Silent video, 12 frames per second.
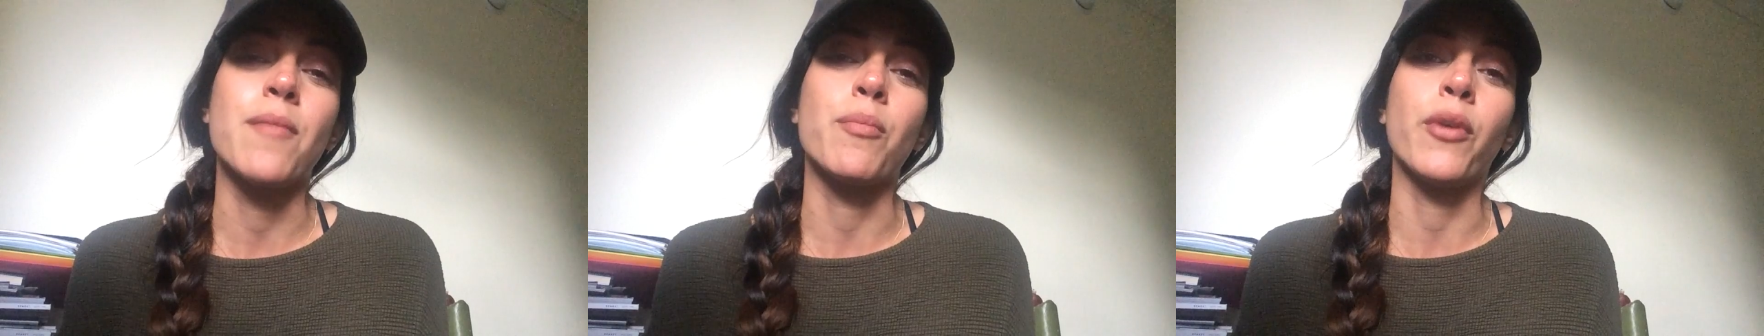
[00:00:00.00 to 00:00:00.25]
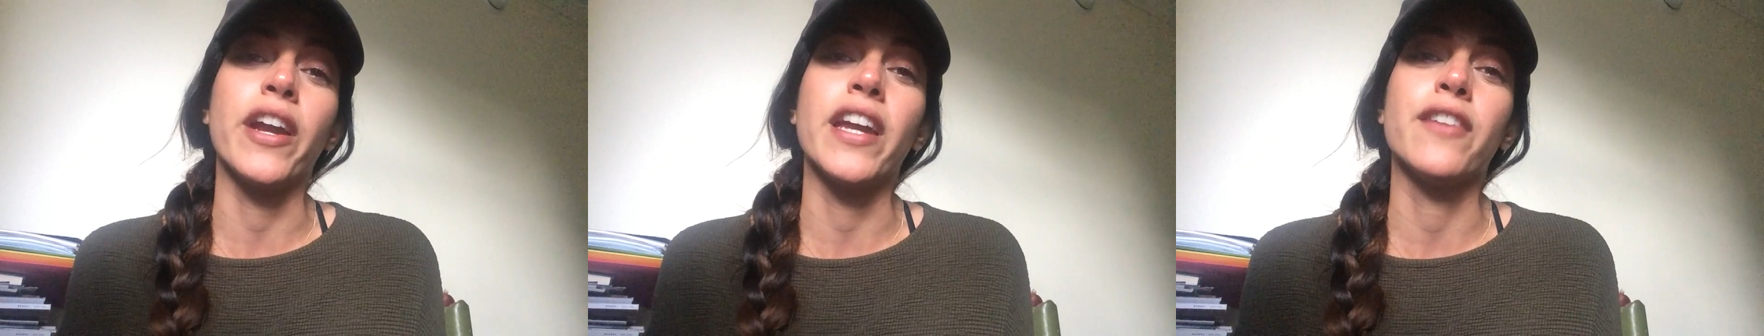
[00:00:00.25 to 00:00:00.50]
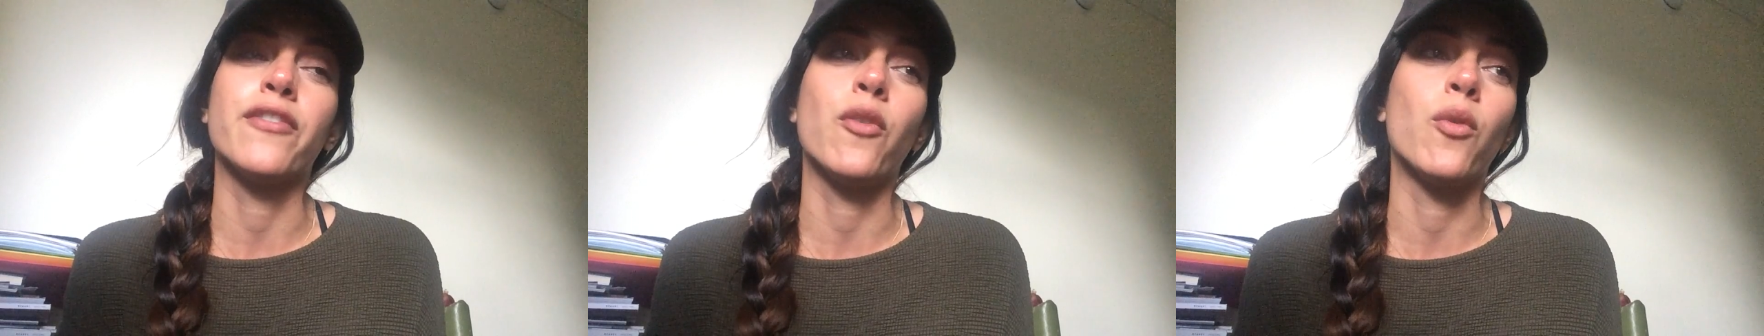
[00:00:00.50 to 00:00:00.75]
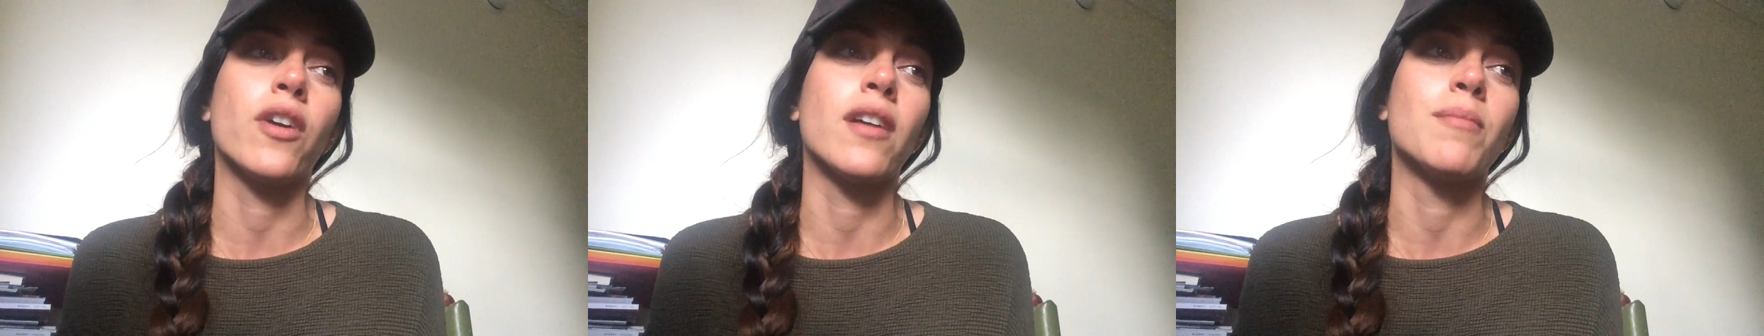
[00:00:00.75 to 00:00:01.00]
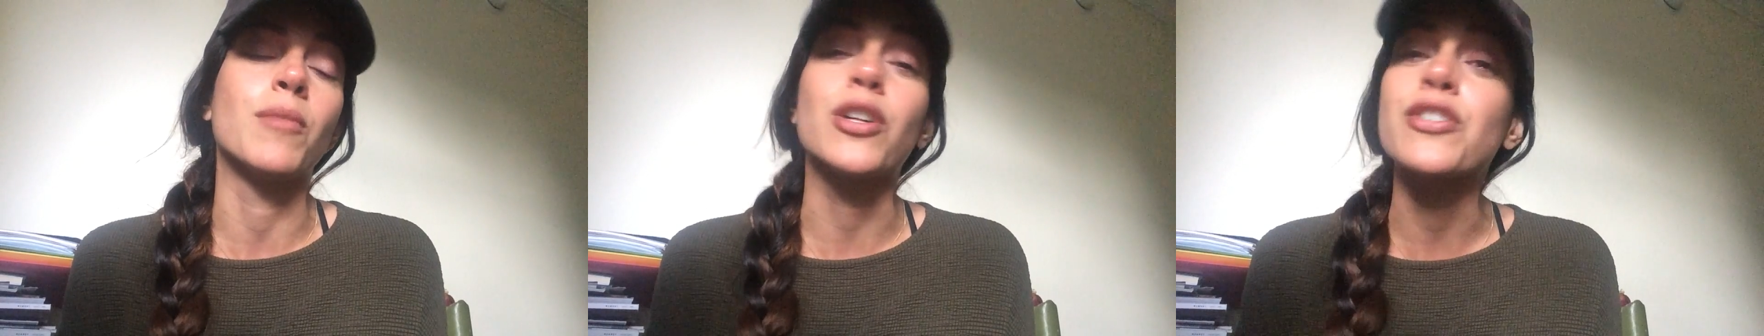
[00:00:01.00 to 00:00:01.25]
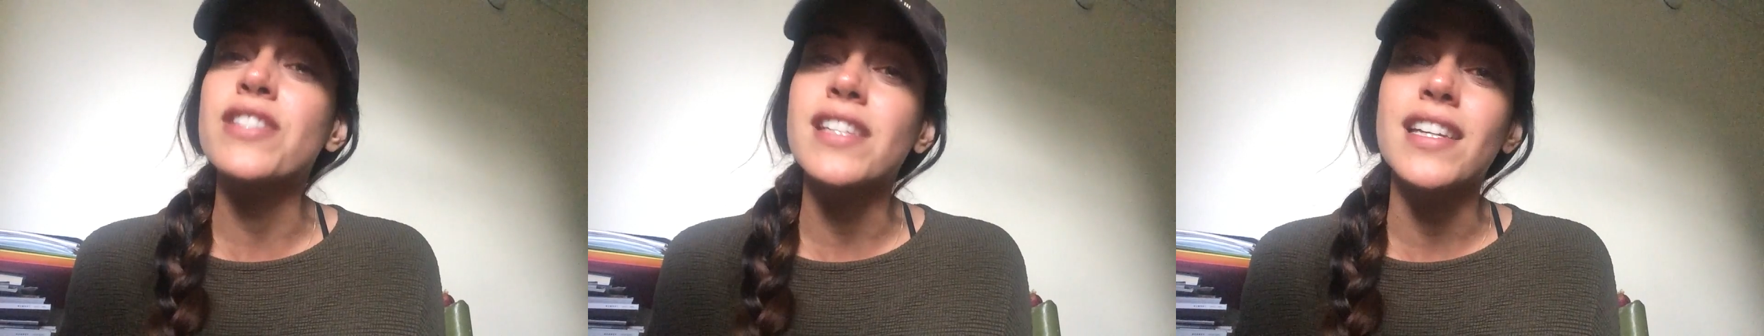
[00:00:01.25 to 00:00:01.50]
and pray for
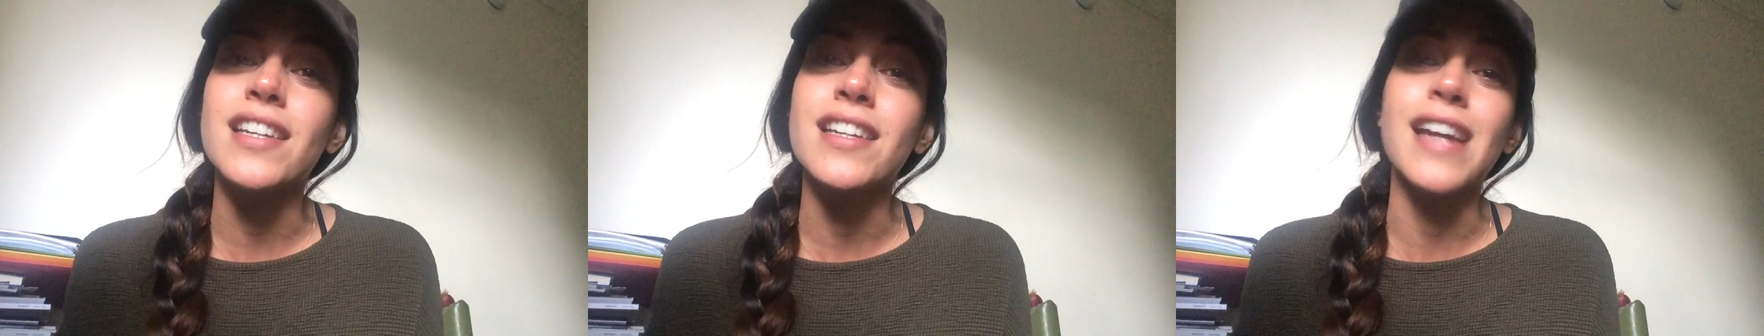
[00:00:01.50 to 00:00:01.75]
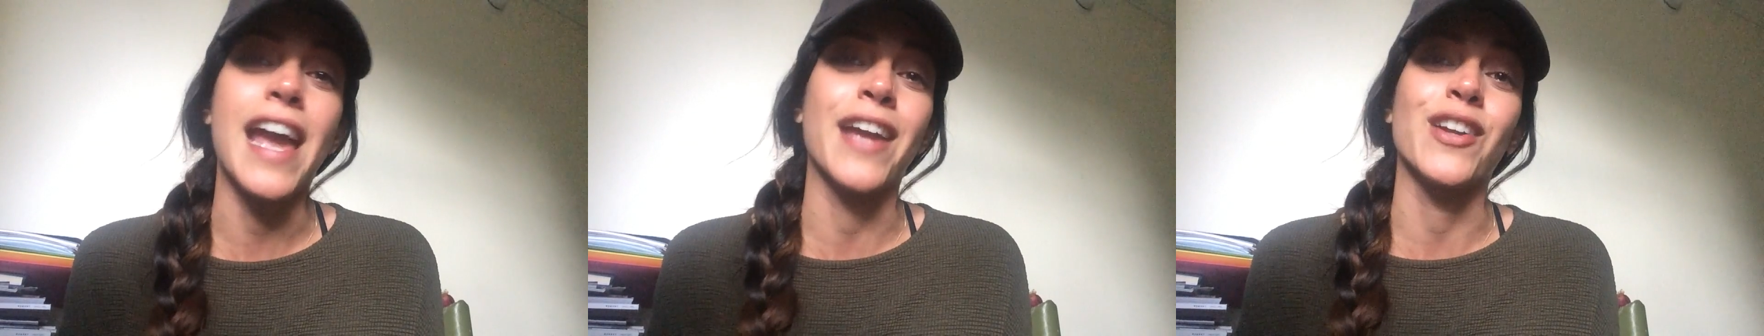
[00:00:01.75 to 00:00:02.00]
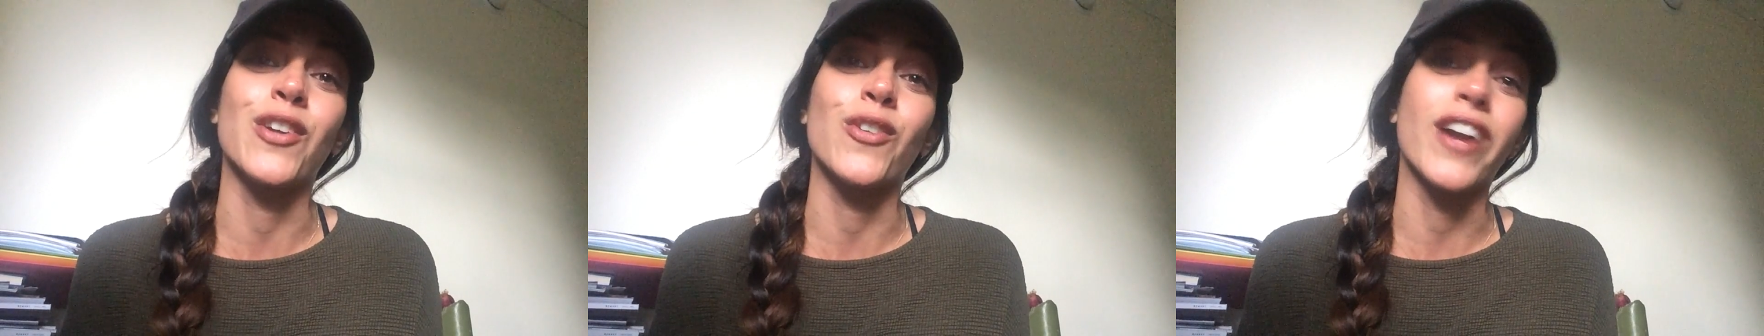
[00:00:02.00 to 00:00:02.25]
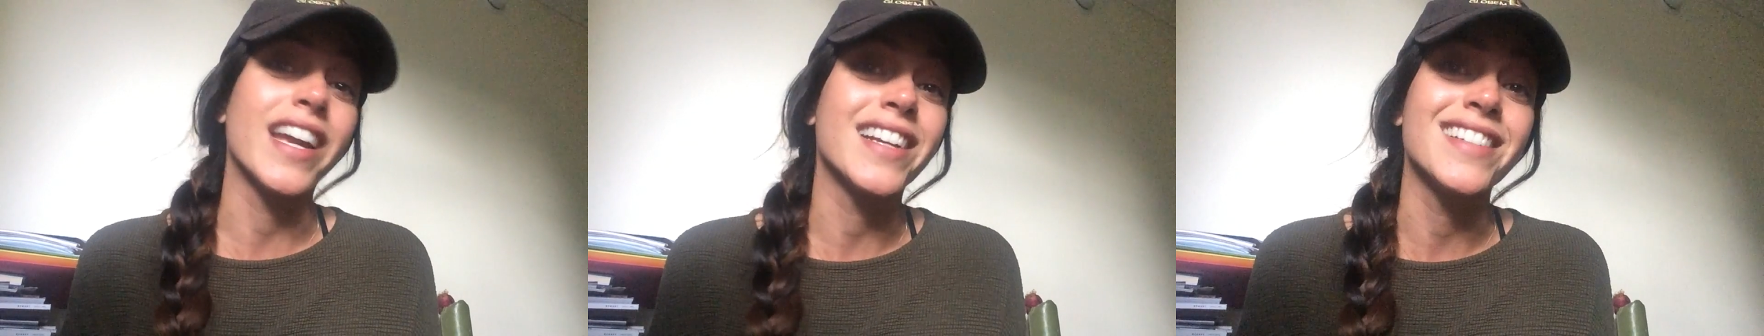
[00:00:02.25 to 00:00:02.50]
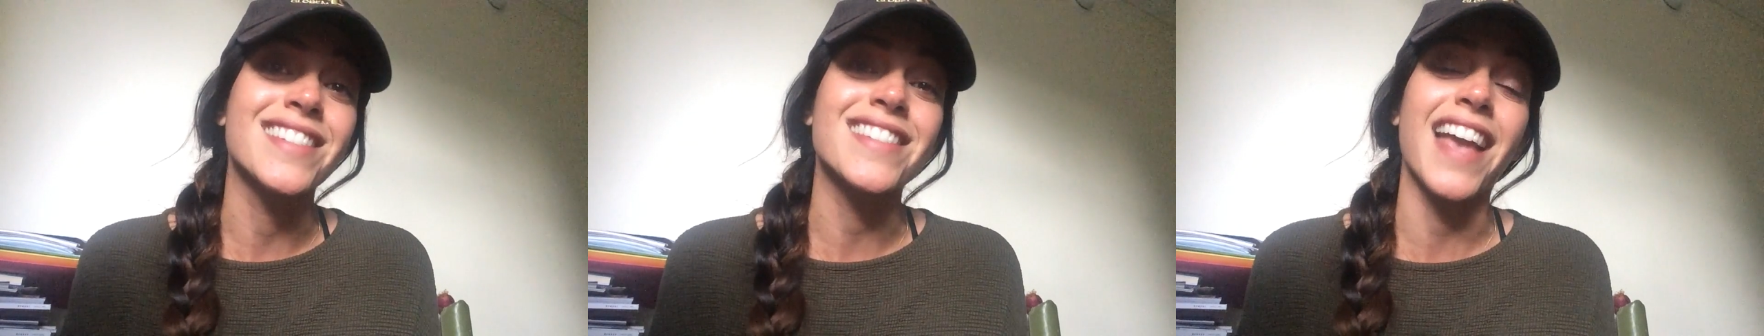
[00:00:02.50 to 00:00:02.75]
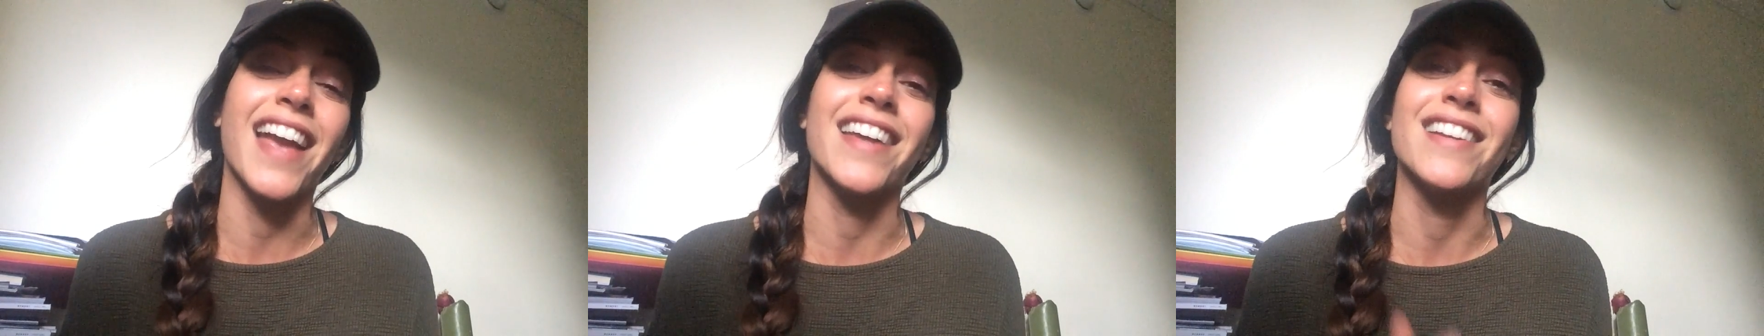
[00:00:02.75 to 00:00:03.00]
mercy and grace
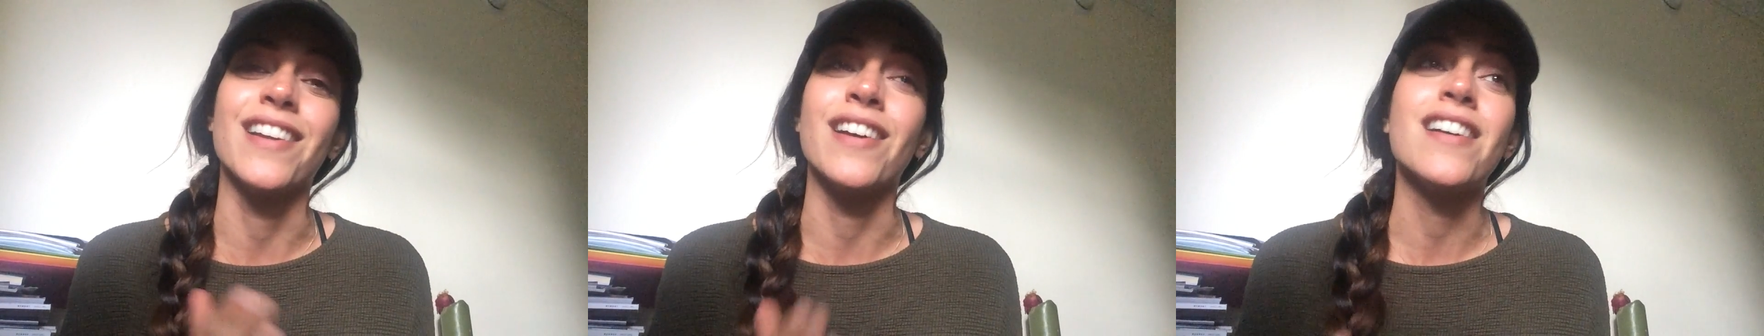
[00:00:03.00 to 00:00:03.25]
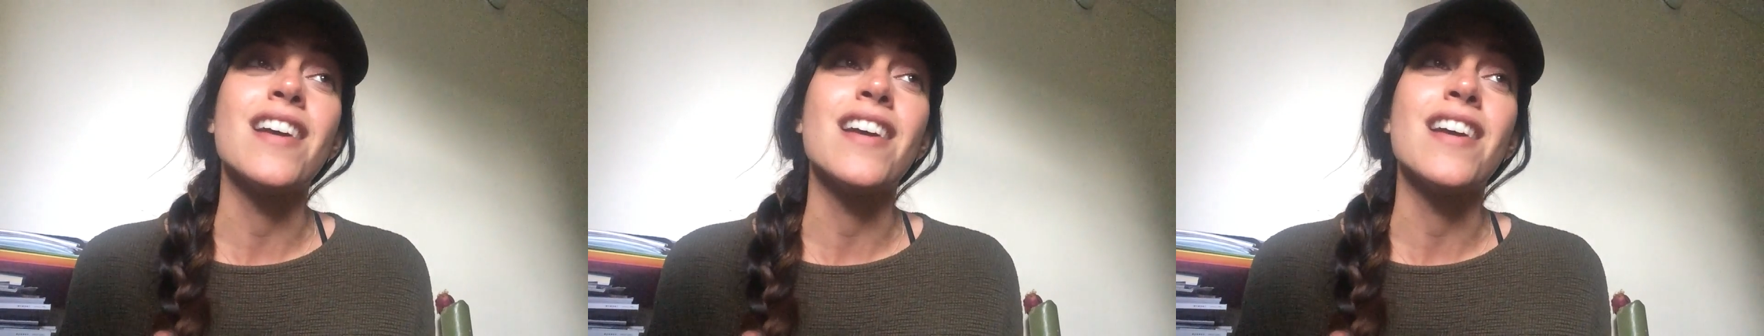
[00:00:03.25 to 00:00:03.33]
and